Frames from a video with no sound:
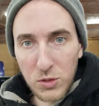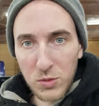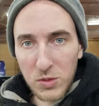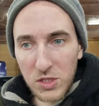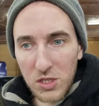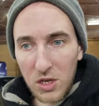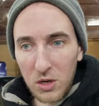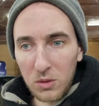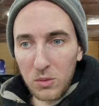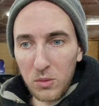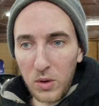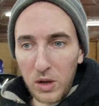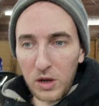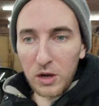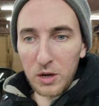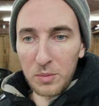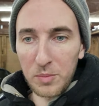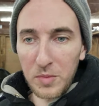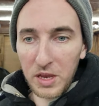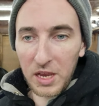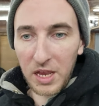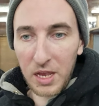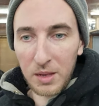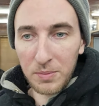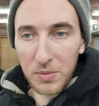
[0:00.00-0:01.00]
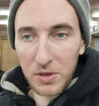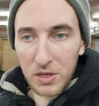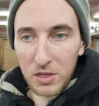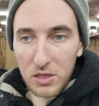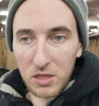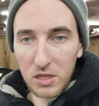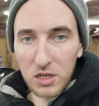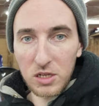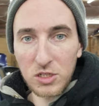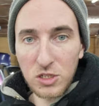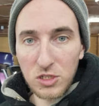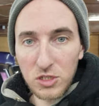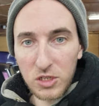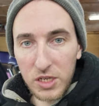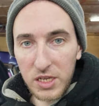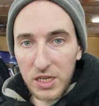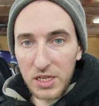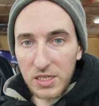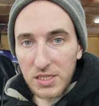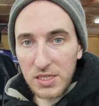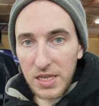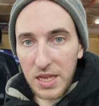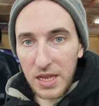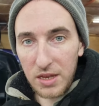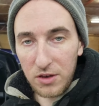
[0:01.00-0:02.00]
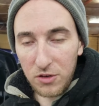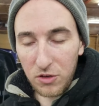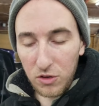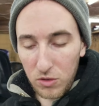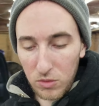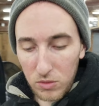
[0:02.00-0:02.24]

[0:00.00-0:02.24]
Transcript: we start wiring up the amp, I'll uh, show you guys that too.